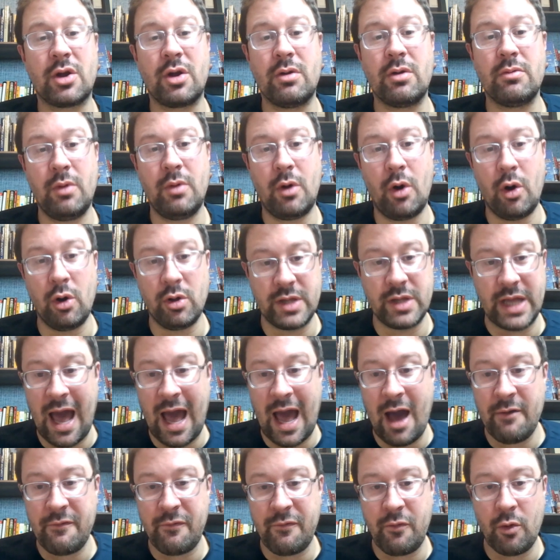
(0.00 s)
are holding
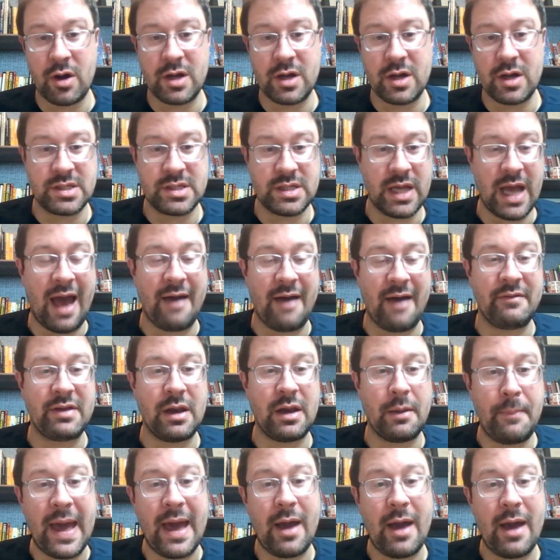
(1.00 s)
out for is having
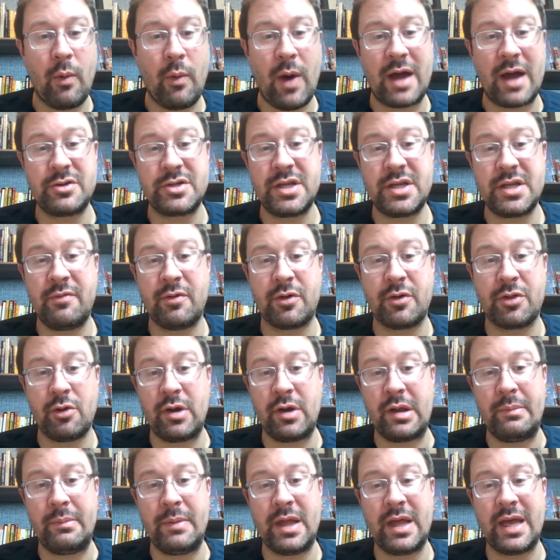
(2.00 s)
to pay a wide receiver
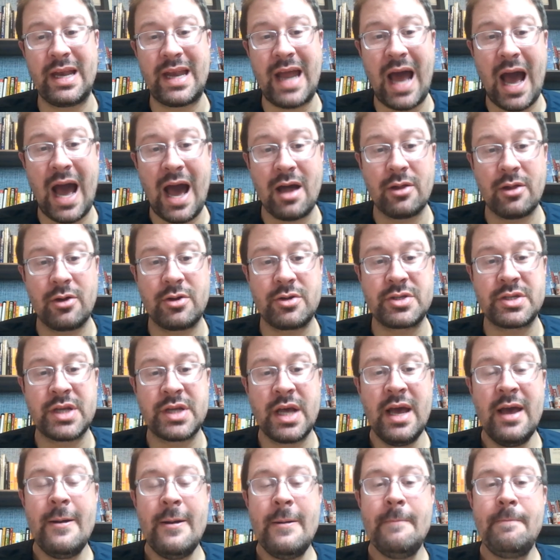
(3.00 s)
$30 million.
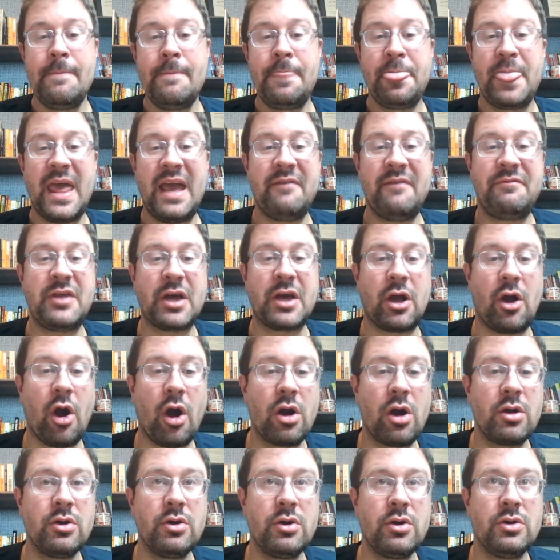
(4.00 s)
If the
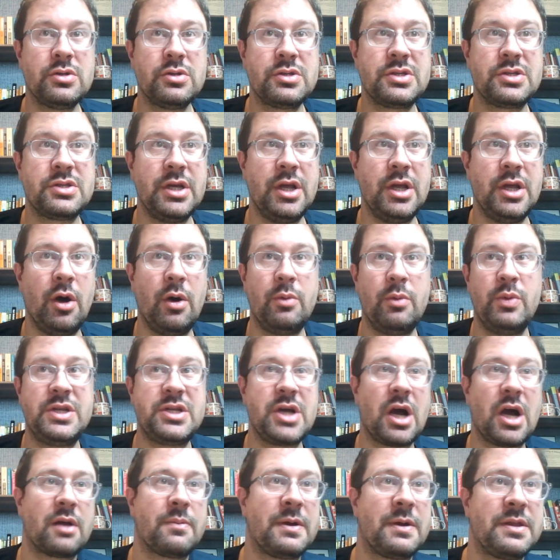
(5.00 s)
Cardinals, and we
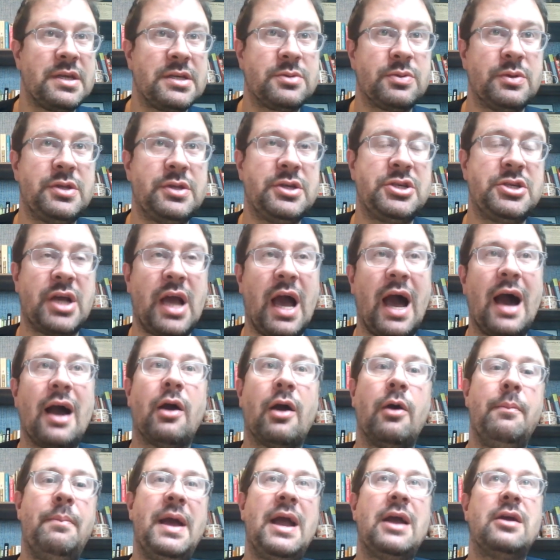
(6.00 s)
talked about this with the
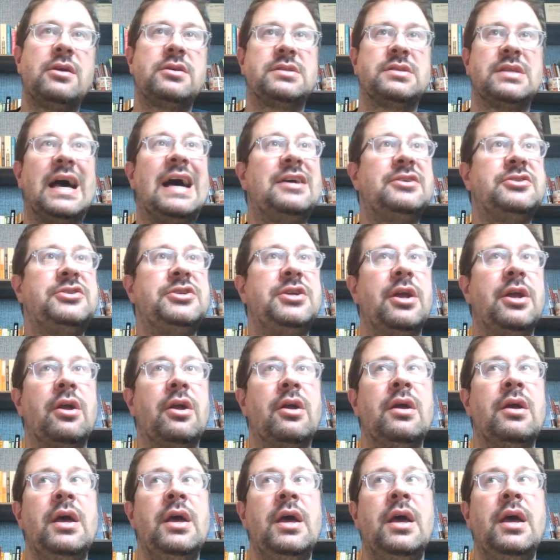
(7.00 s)
Chicago Bears last
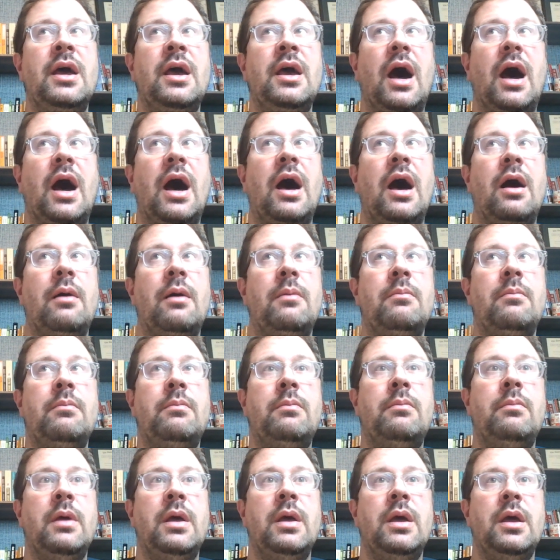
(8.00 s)
year,
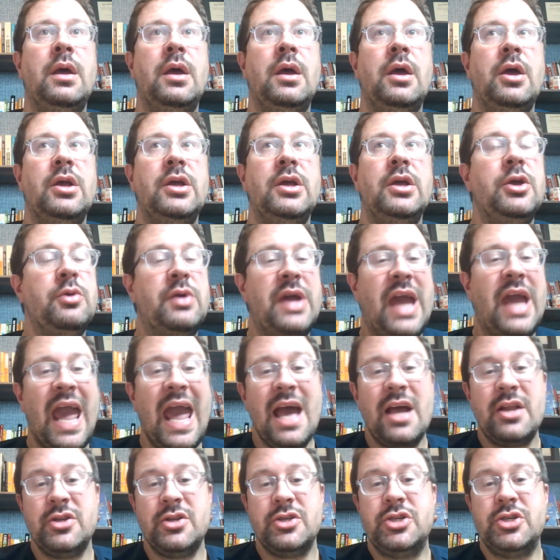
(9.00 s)
you
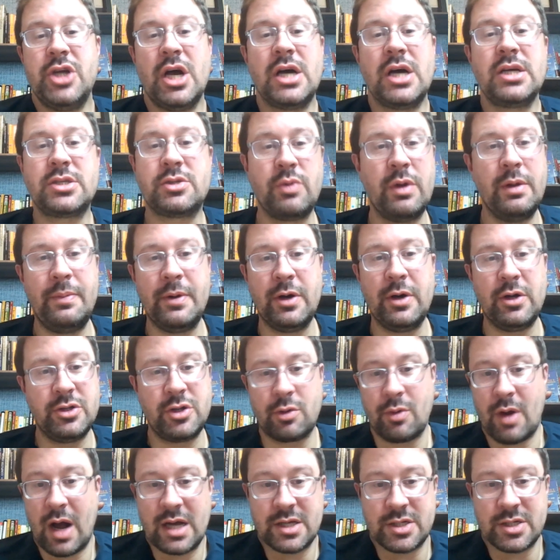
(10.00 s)
can't just rebuild
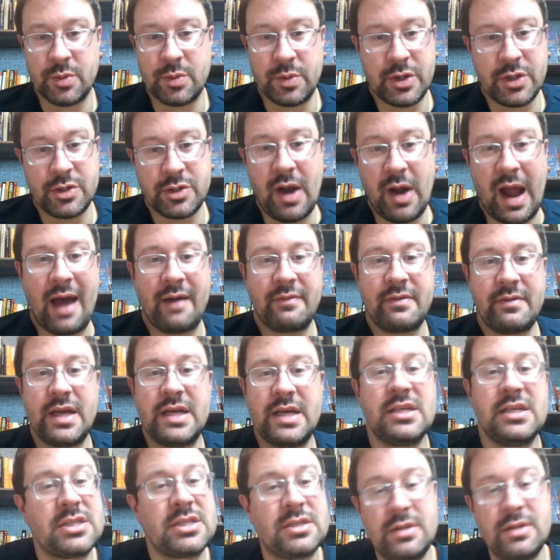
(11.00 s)
your roster with the draft,
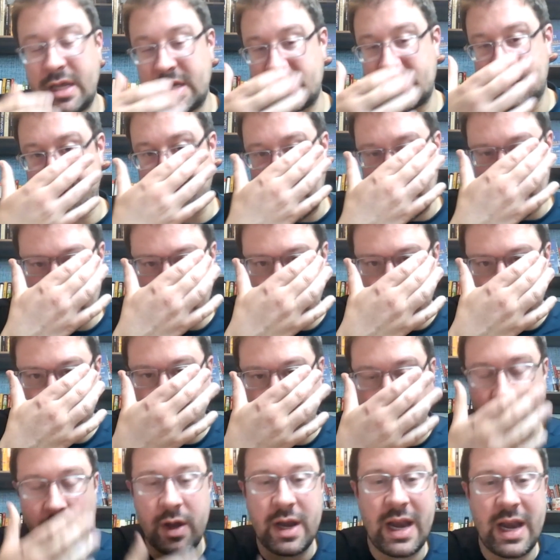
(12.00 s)
especially if
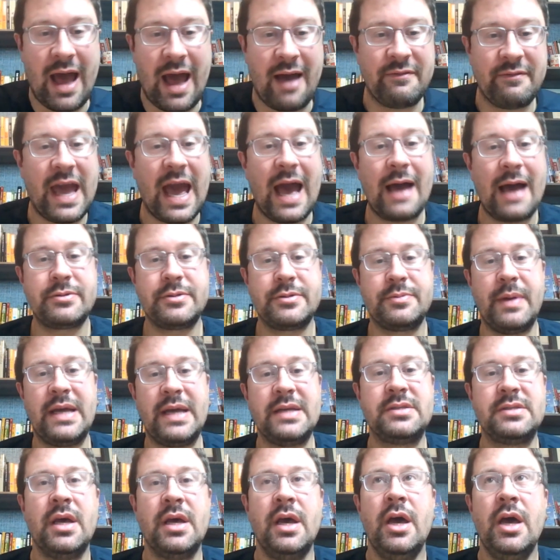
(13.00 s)
you're going to have cap
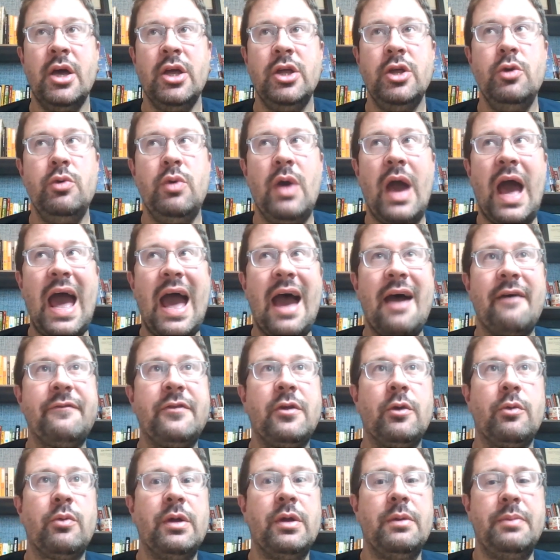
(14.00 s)
space. You have
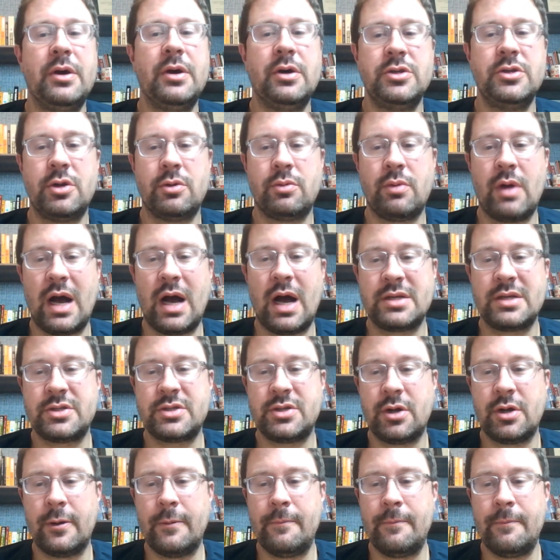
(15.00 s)
to rebuild your
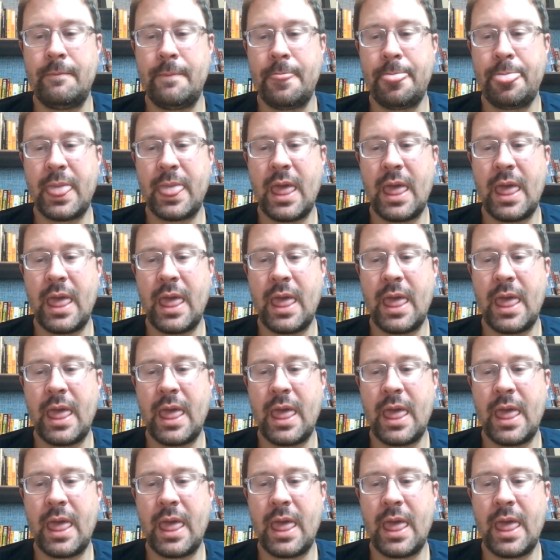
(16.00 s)
roster